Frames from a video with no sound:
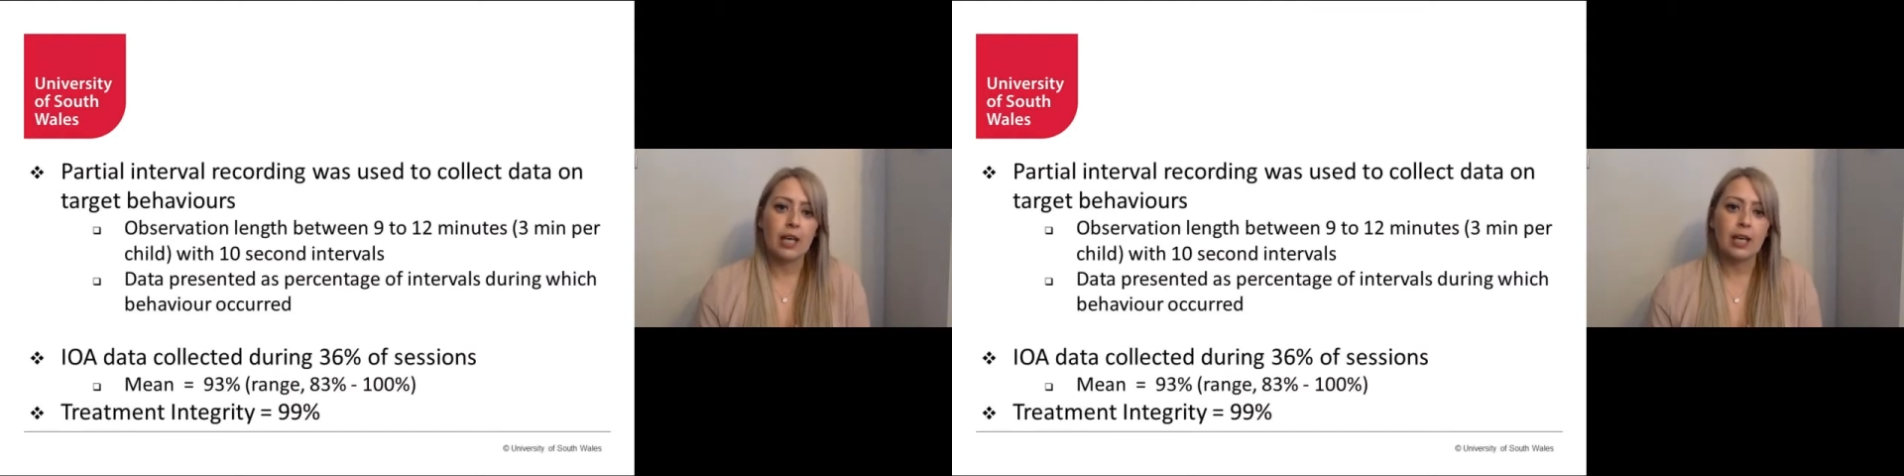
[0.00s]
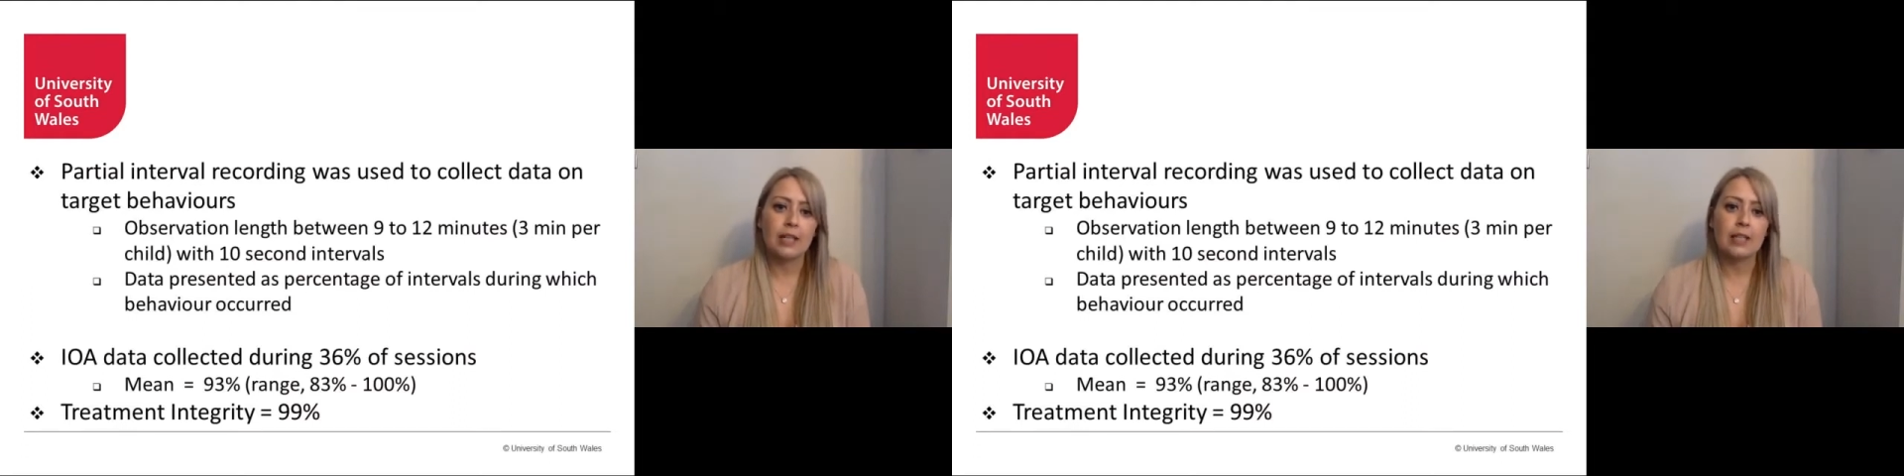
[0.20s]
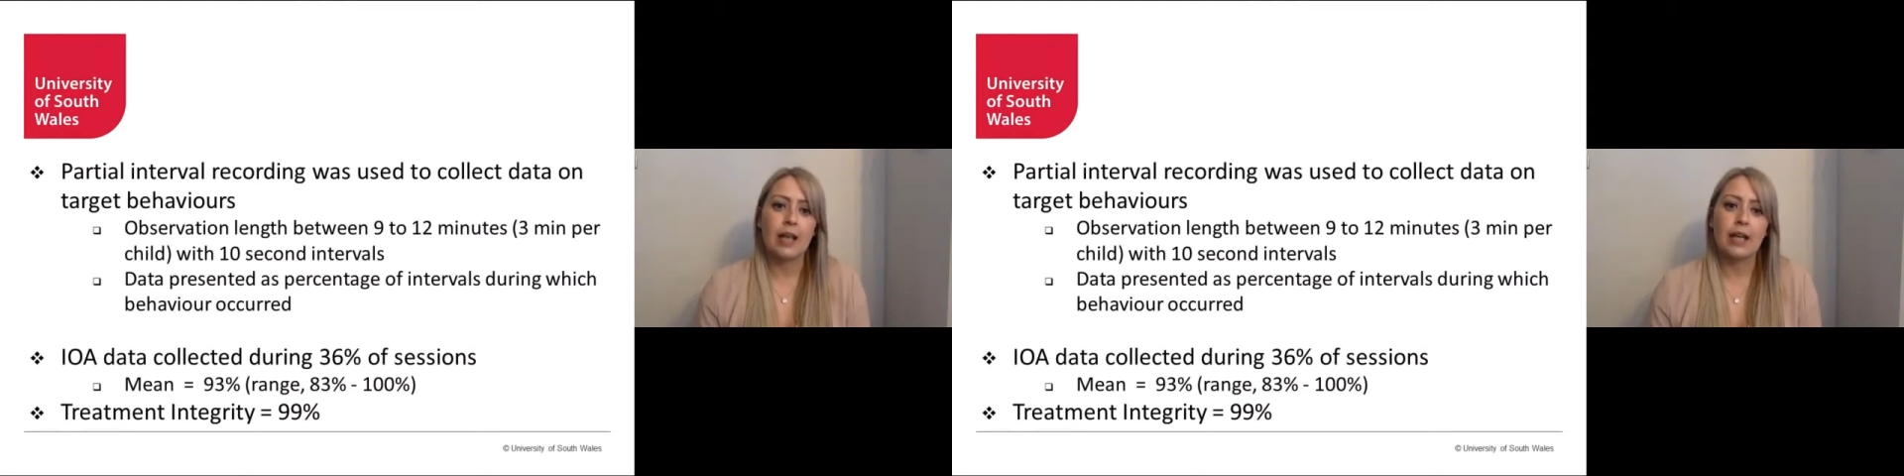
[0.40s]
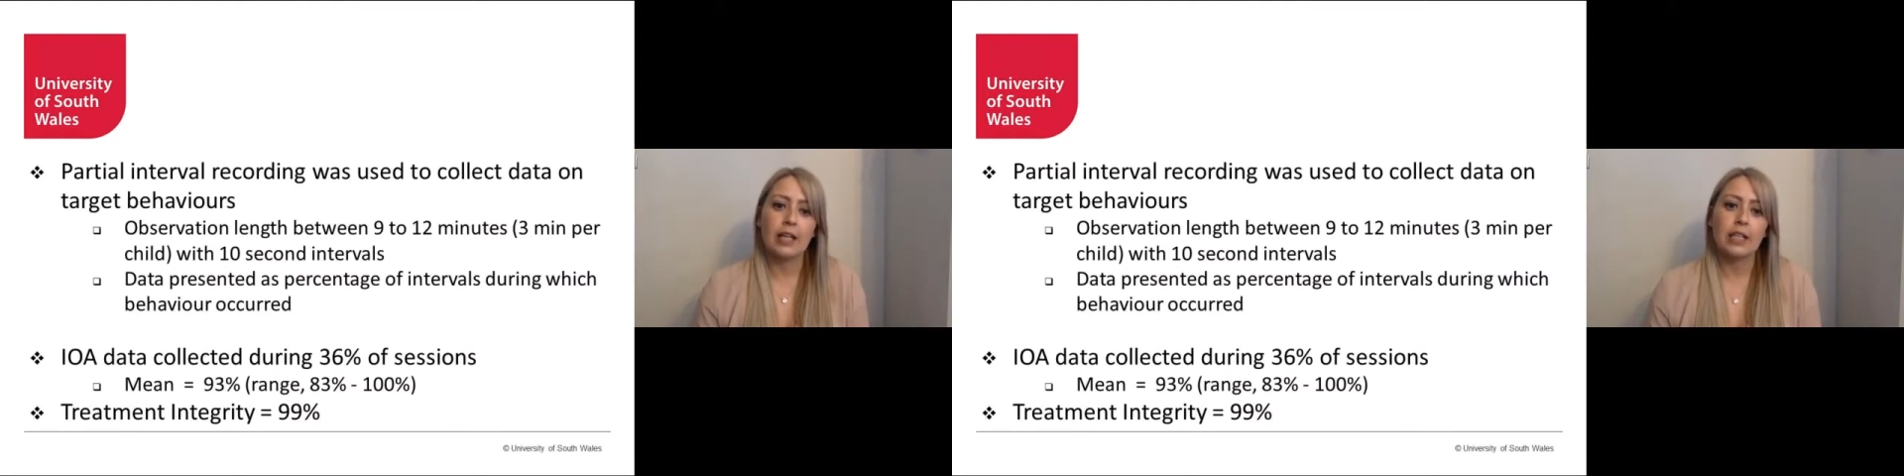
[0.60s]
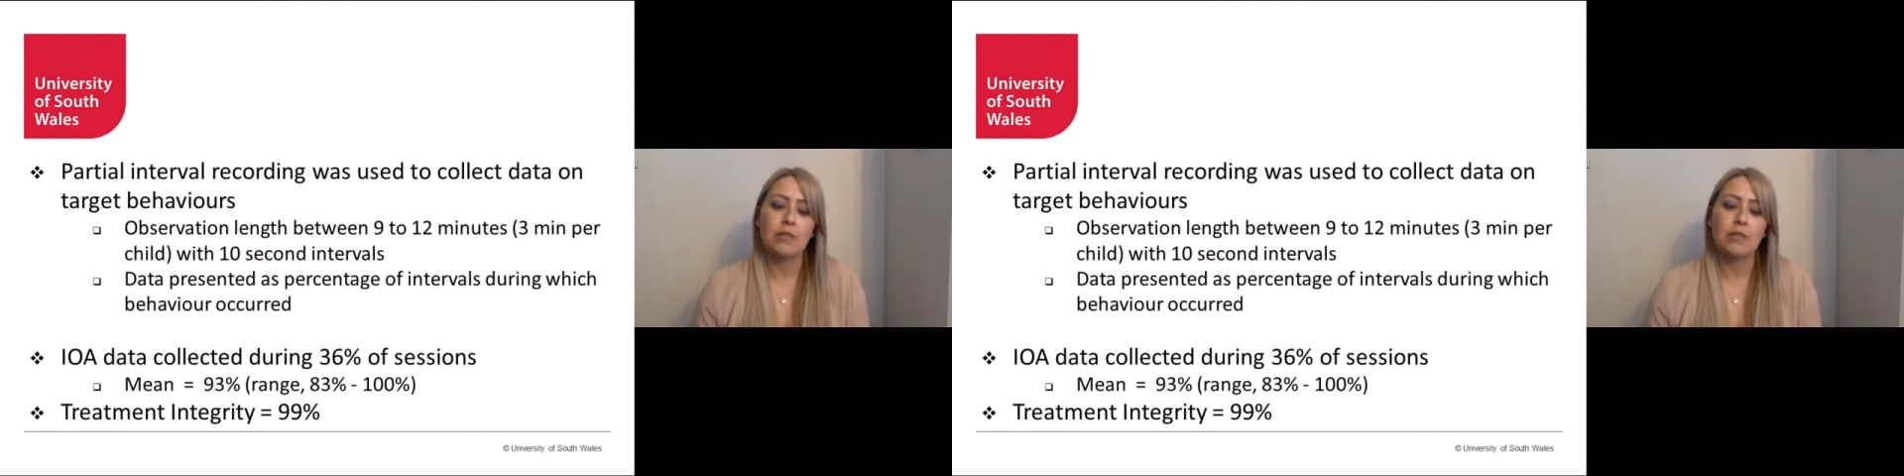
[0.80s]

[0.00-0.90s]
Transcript: a 10 item